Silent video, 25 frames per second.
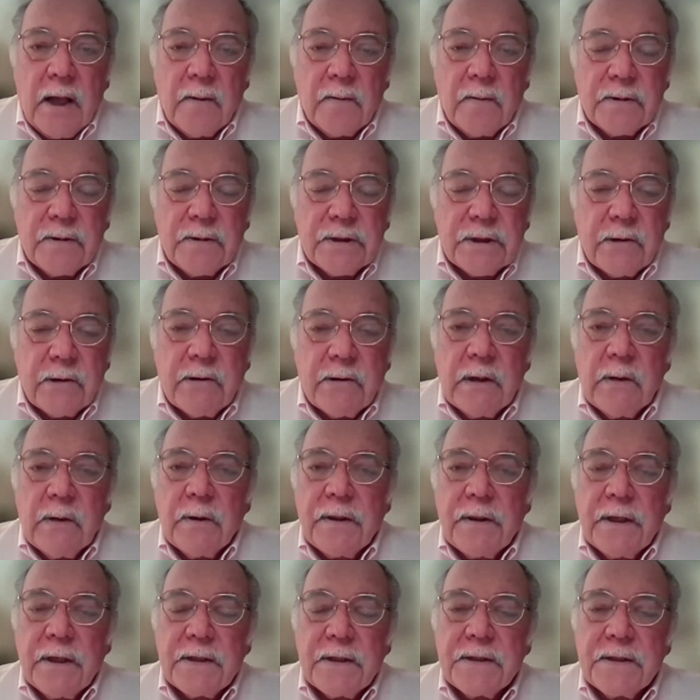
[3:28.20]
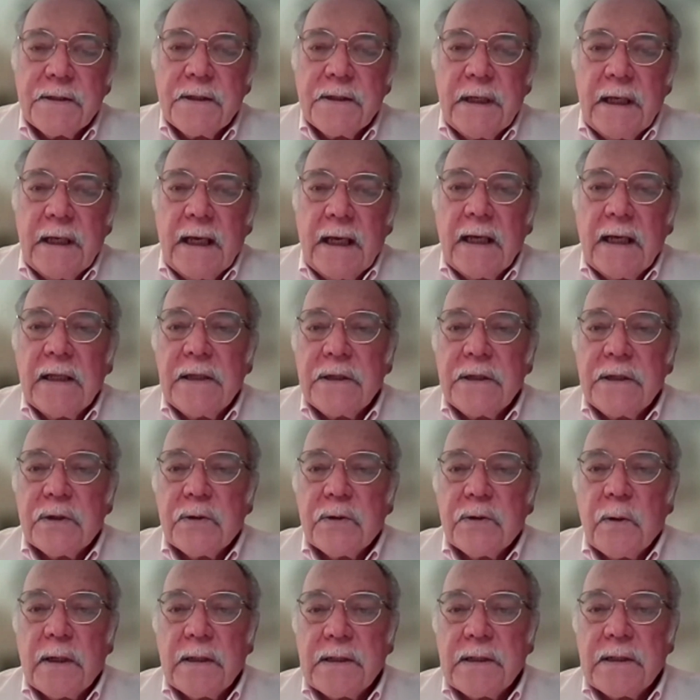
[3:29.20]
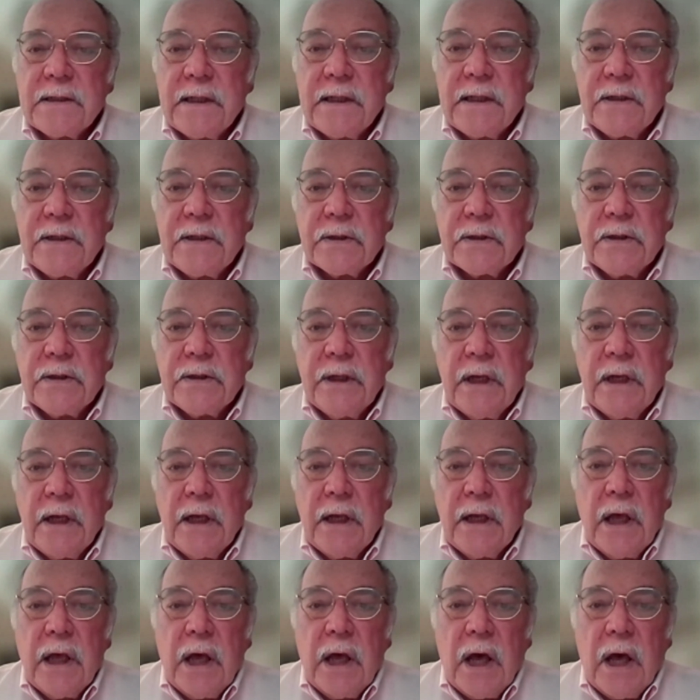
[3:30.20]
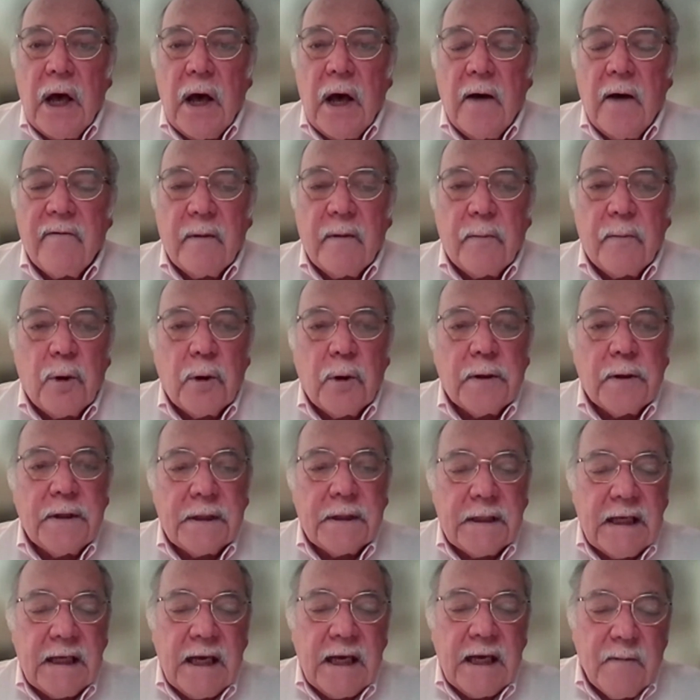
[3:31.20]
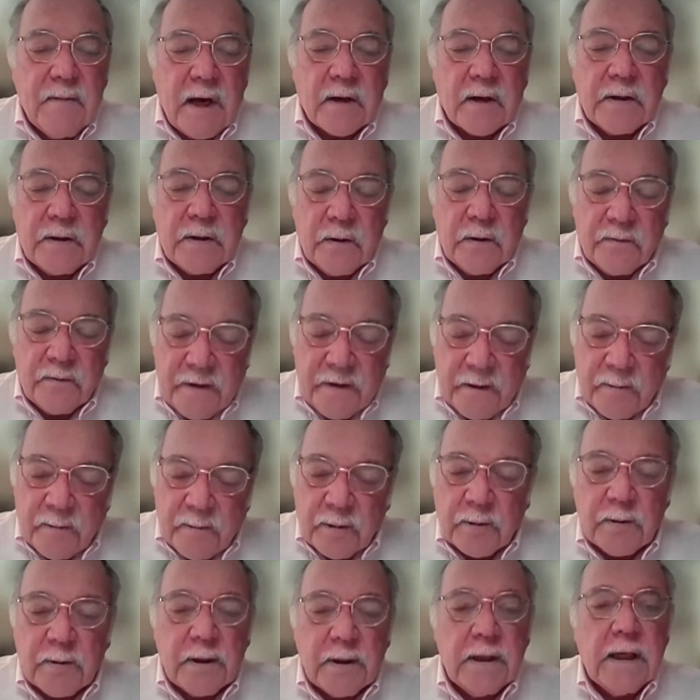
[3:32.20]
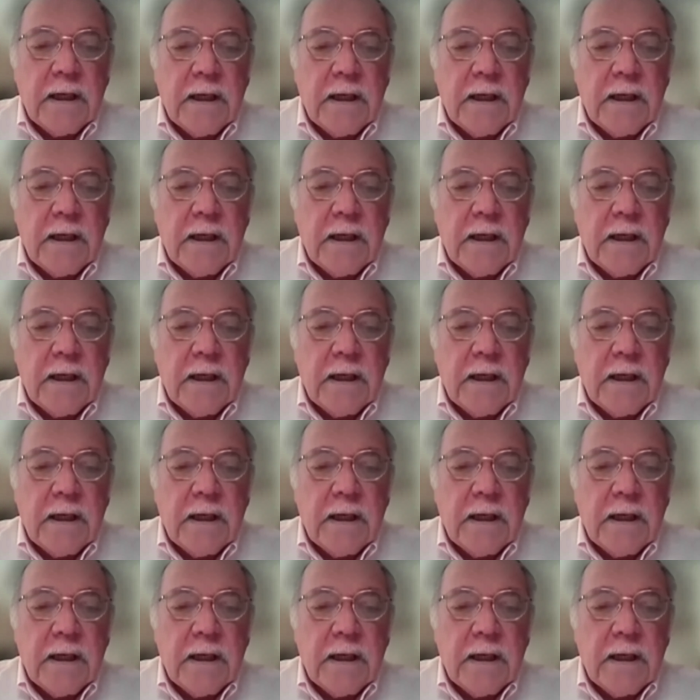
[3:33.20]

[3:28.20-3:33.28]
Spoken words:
sharing with us the English translation of a book that came out in November.